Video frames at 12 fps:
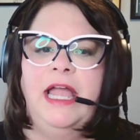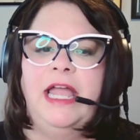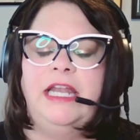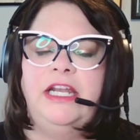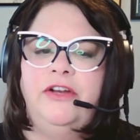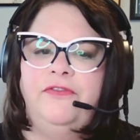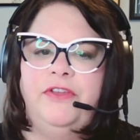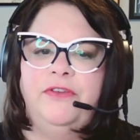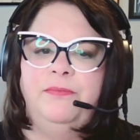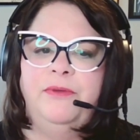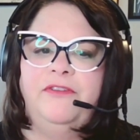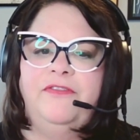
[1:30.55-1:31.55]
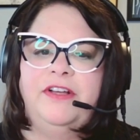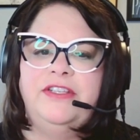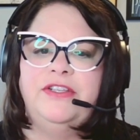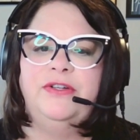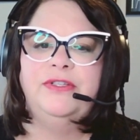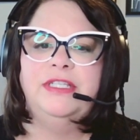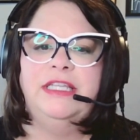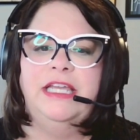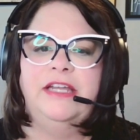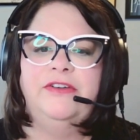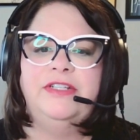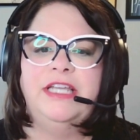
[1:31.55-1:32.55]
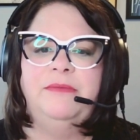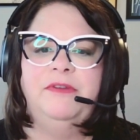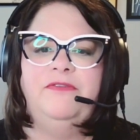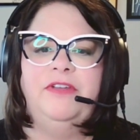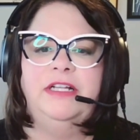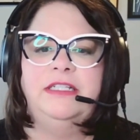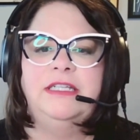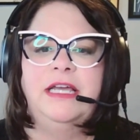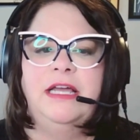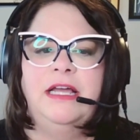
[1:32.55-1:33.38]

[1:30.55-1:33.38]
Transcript: and interview professionals in the entertainment field.